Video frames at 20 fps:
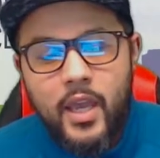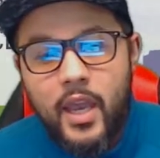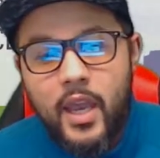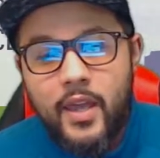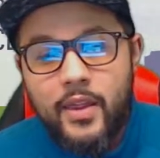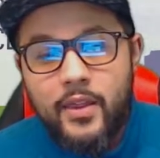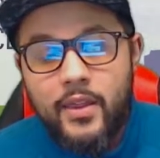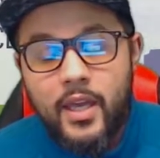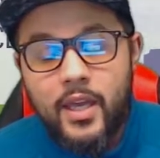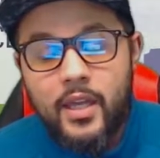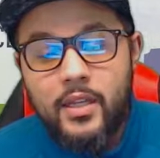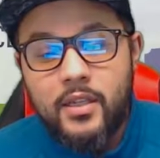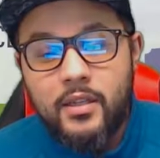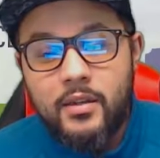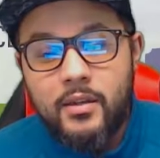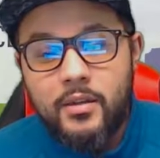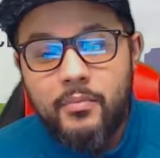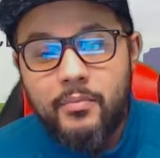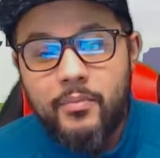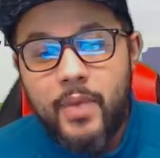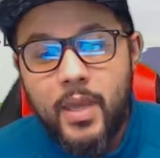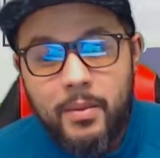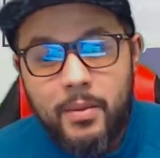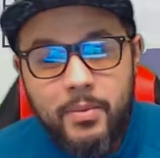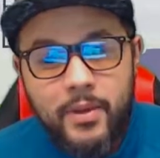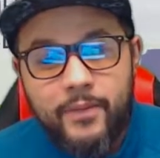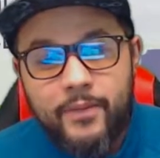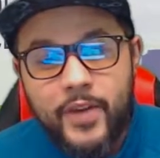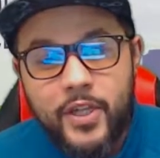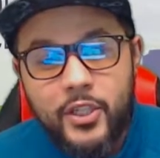And then
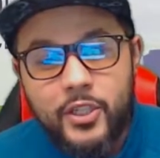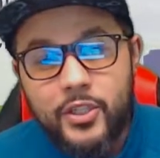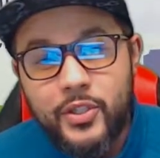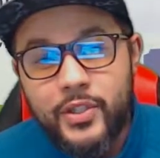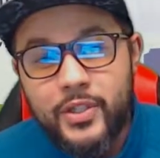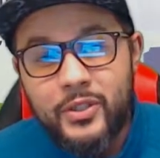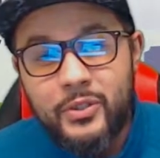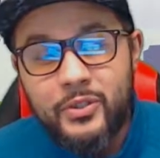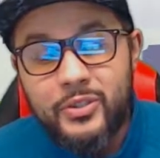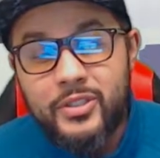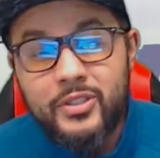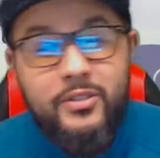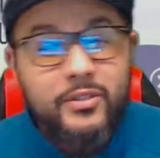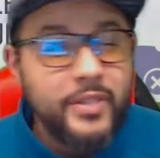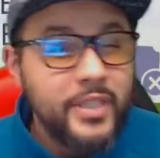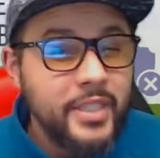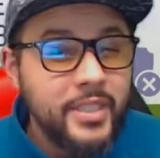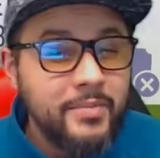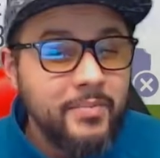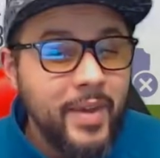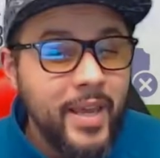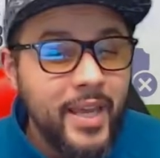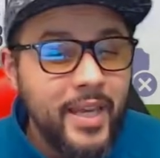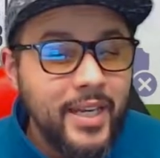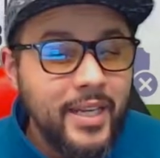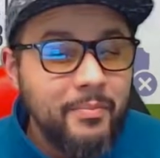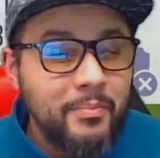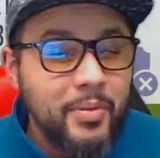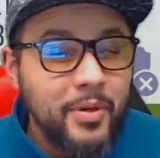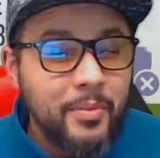maybe eventually lose Griezmann
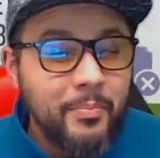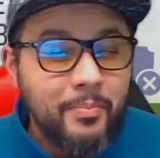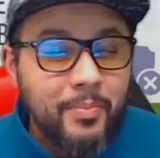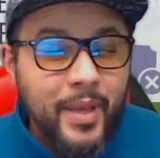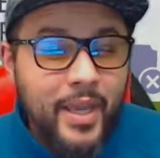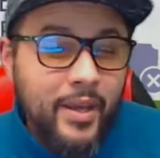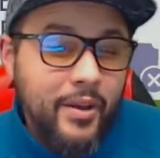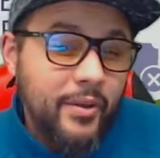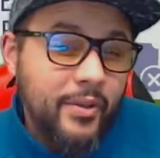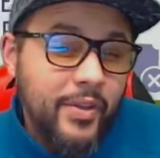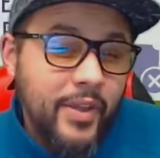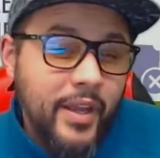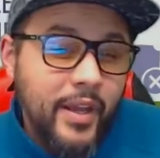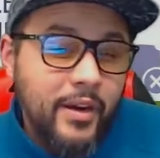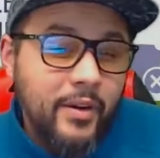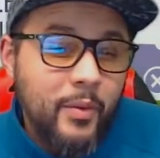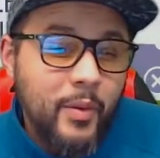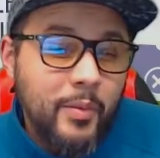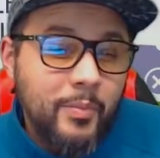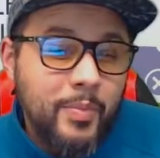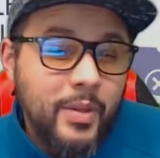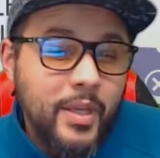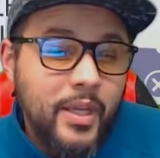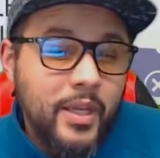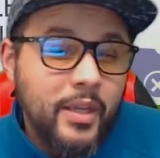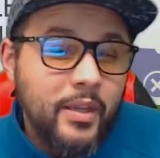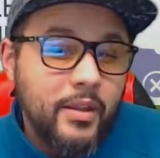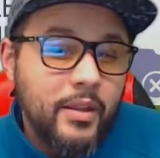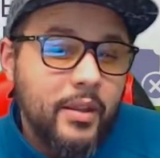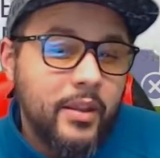and put Bale there would
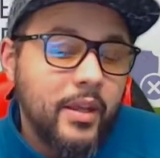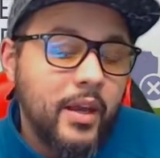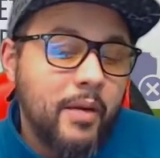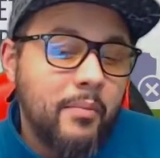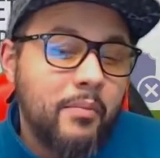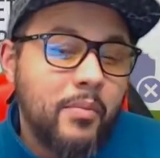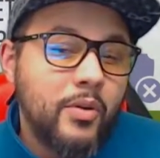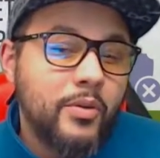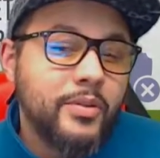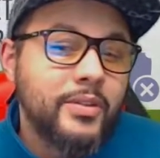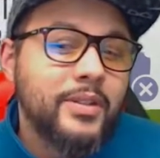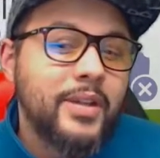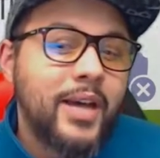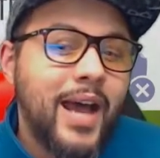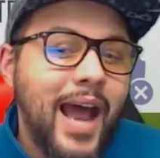be the most